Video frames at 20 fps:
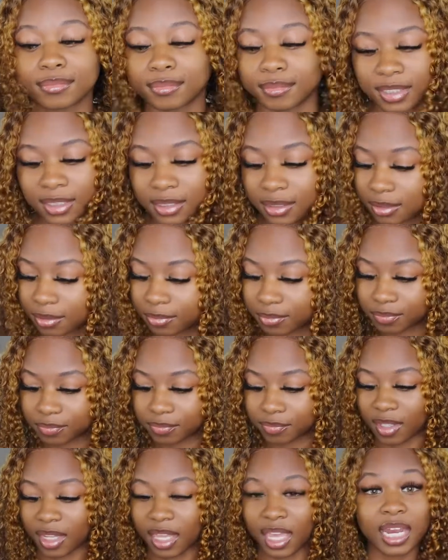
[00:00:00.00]
this
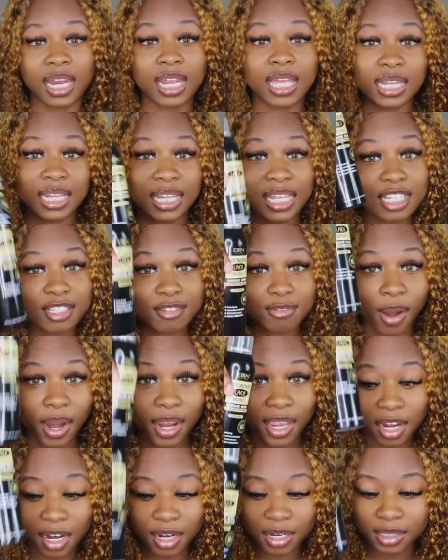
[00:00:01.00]
and then this right
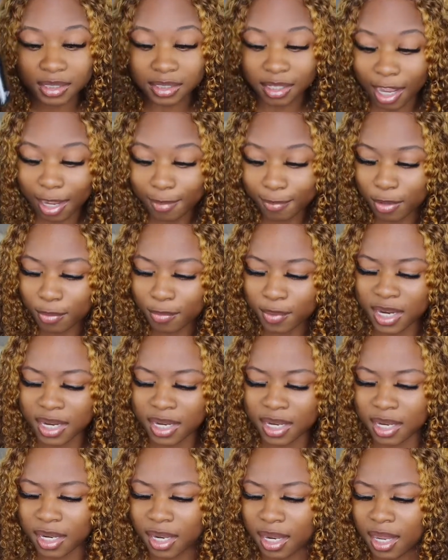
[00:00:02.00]
here this combo with
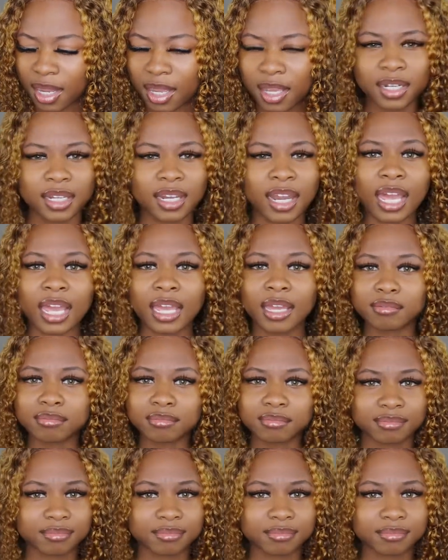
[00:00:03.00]
it like